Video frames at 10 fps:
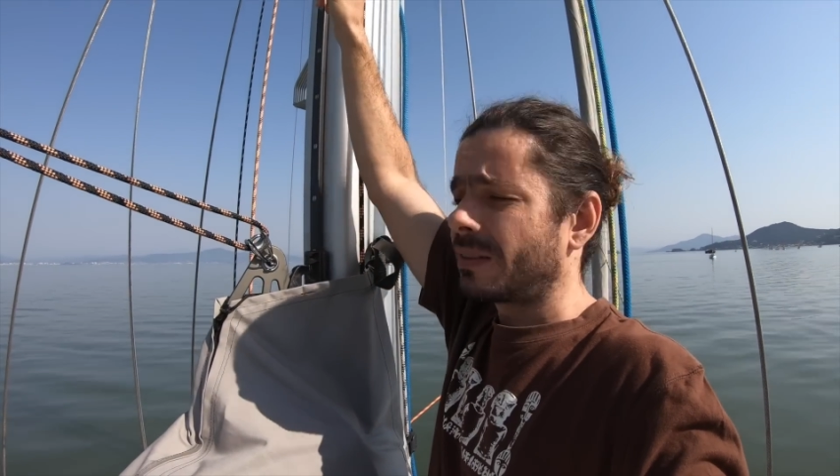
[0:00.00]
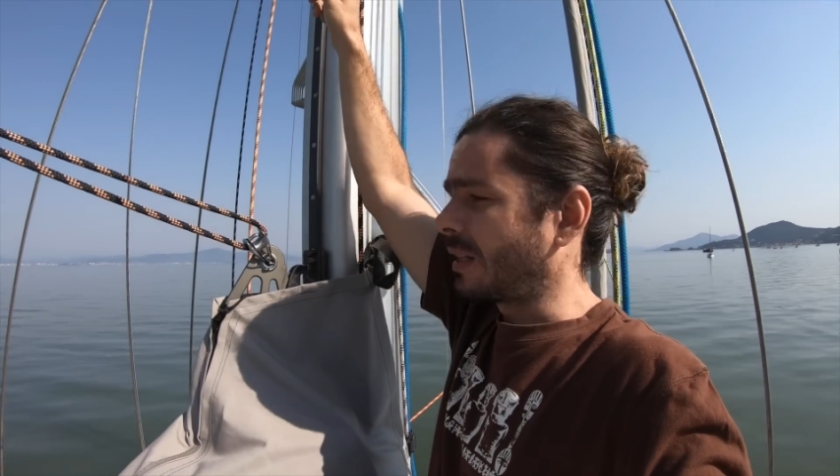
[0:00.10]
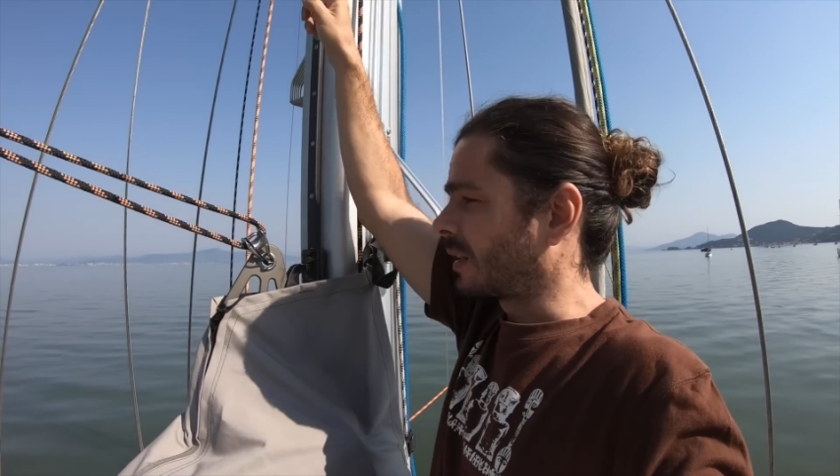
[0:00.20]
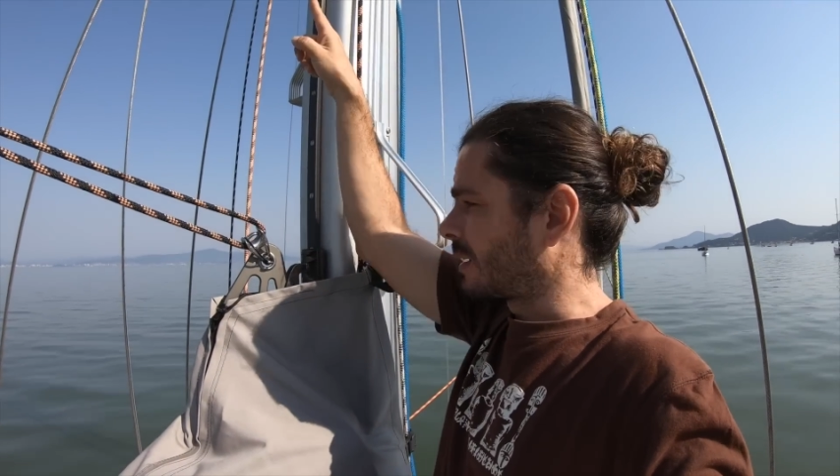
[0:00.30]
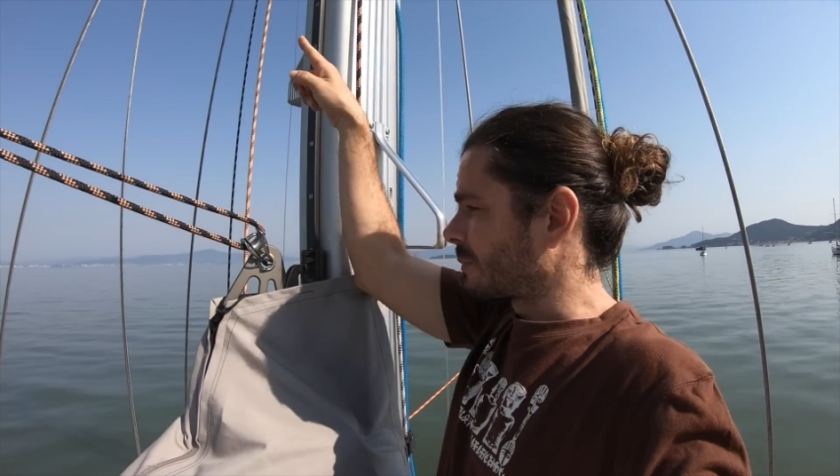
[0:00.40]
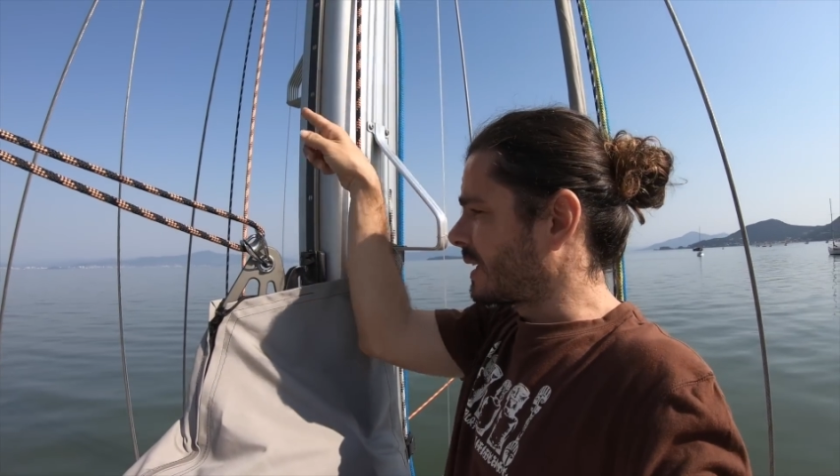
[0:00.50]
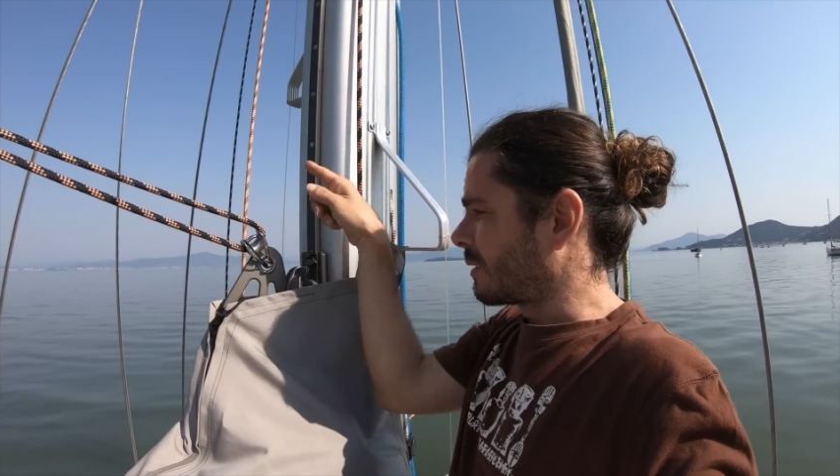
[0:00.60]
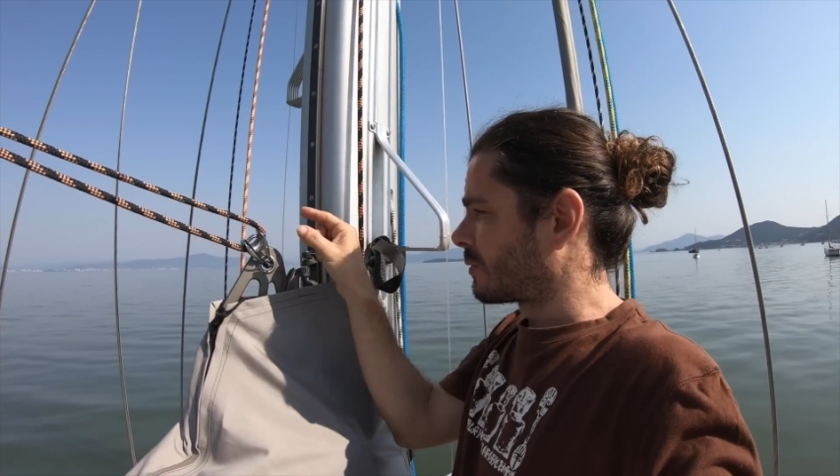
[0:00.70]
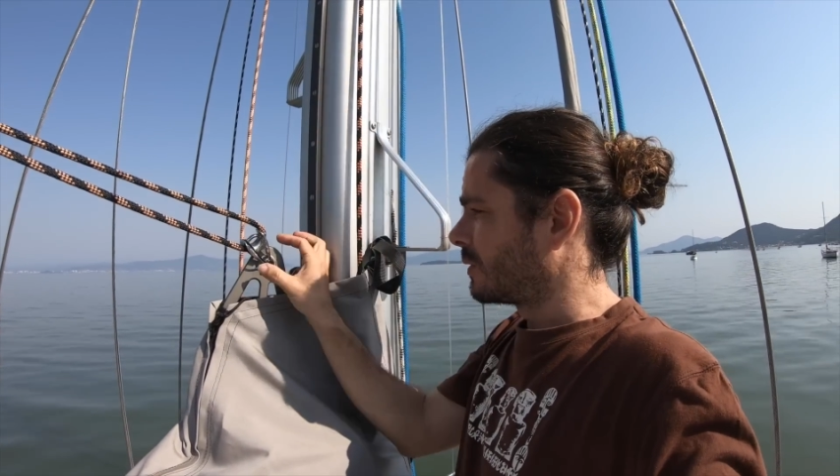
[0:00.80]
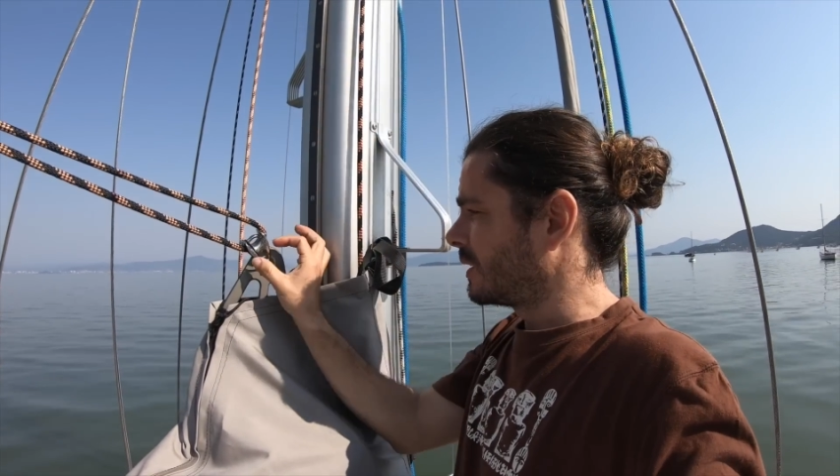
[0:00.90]
then comes
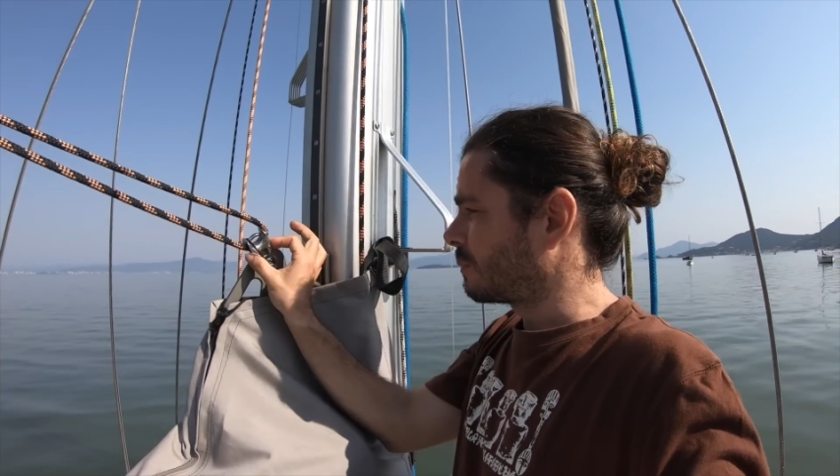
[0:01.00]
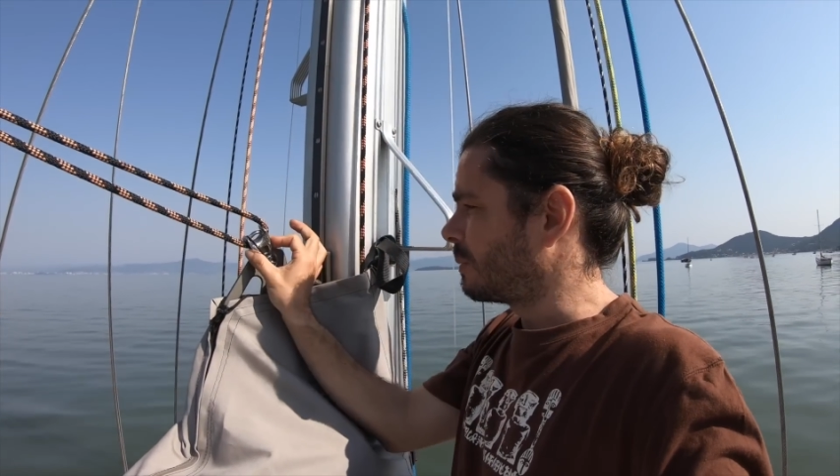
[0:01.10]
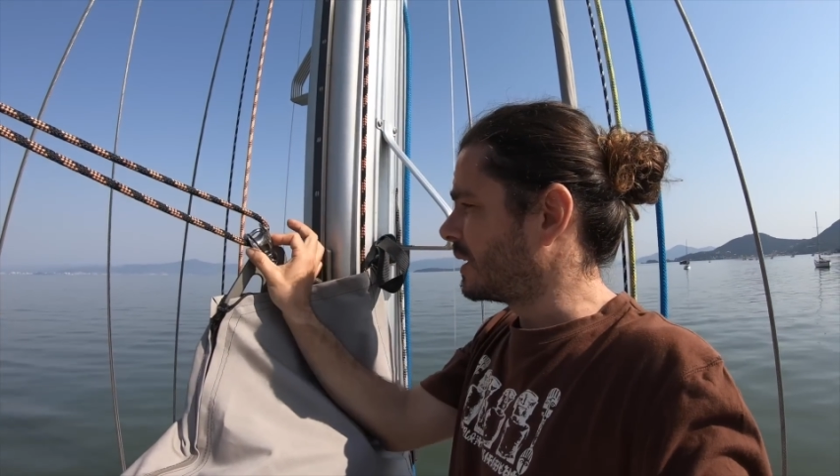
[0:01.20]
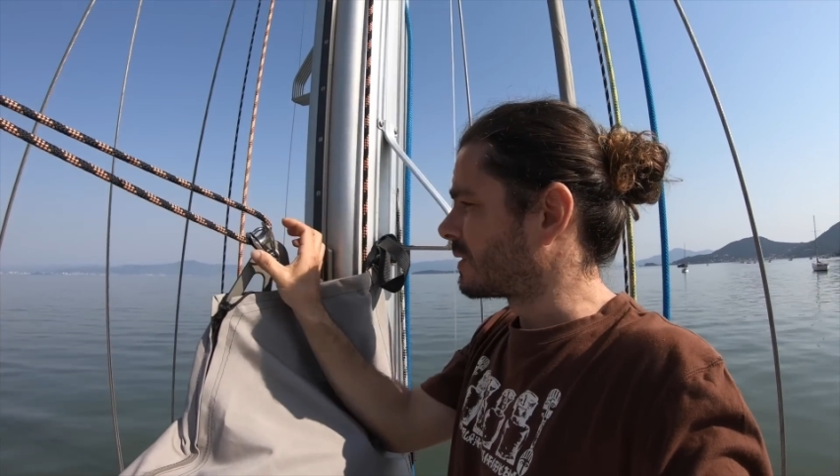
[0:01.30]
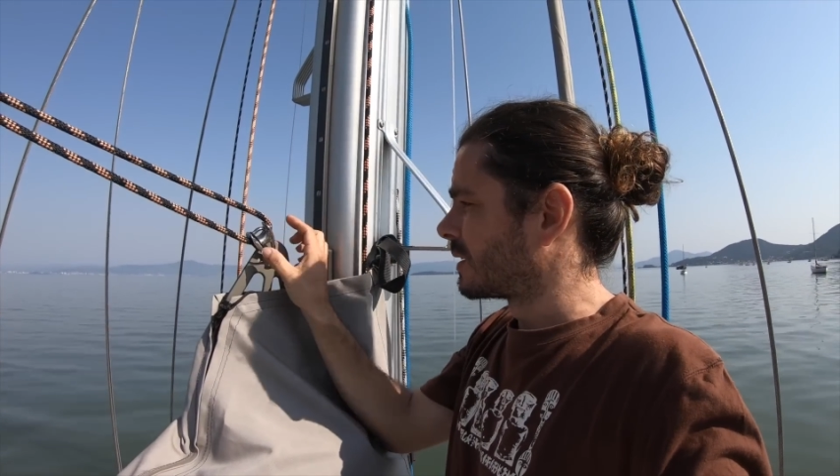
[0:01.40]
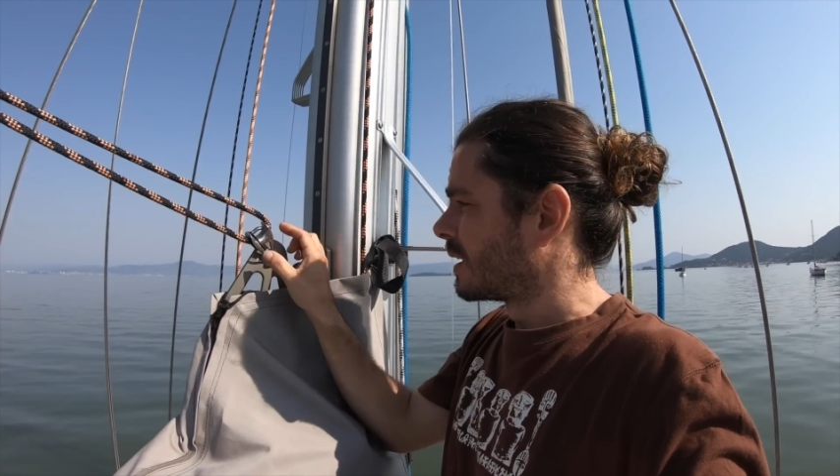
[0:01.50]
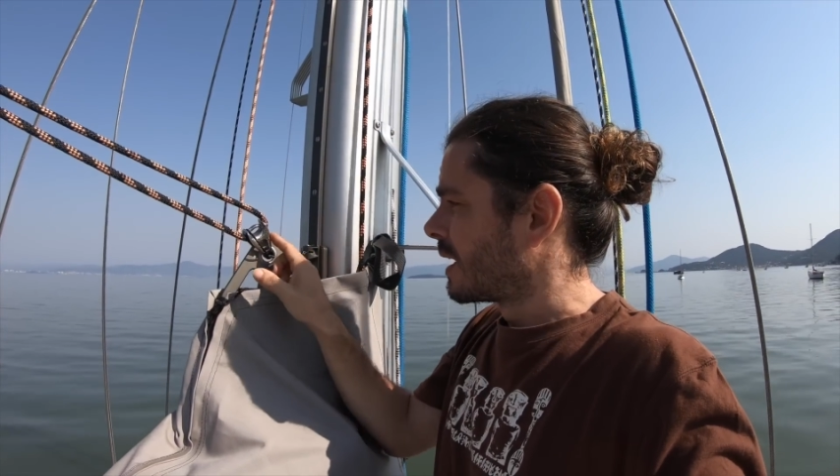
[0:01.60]
down to this piece